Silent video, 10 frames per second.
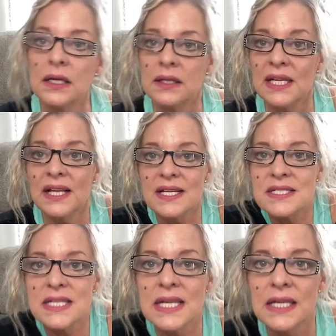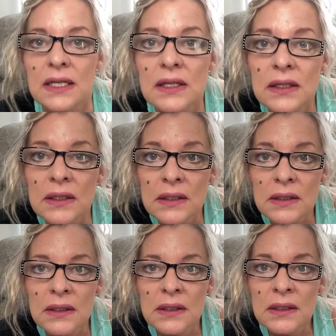he likes to eat.
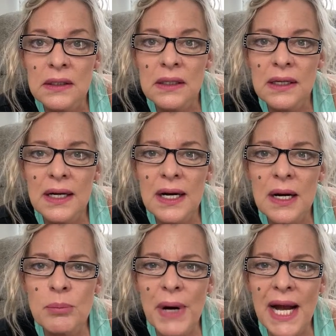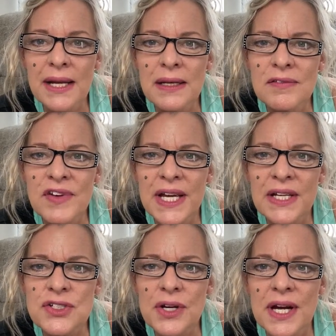A Biden van
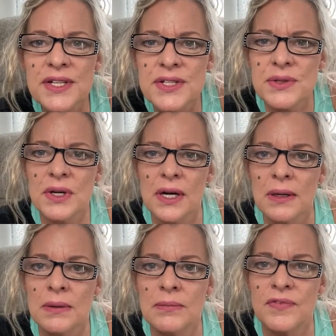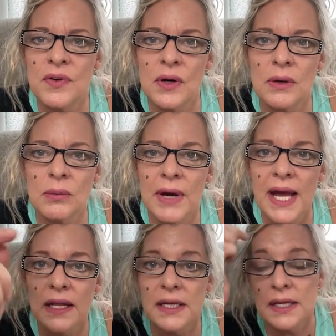tried to come for a
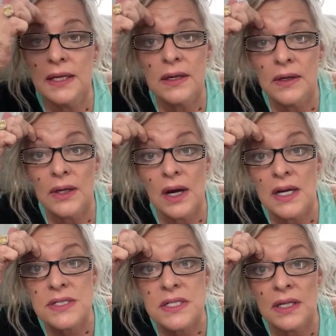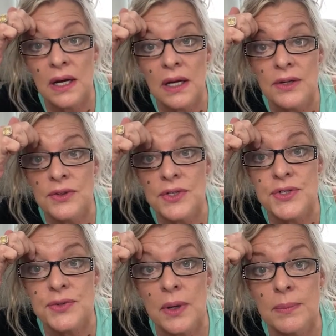rally here in Austin. 100
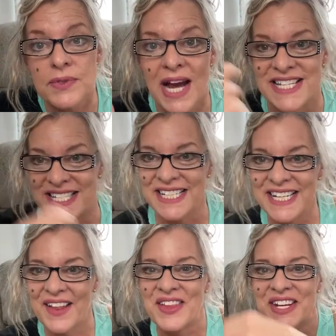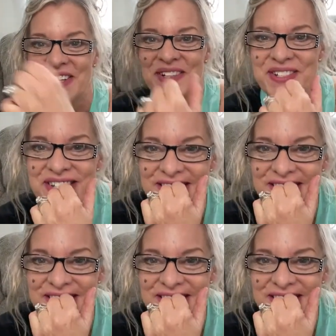Trump, I seen it on the news,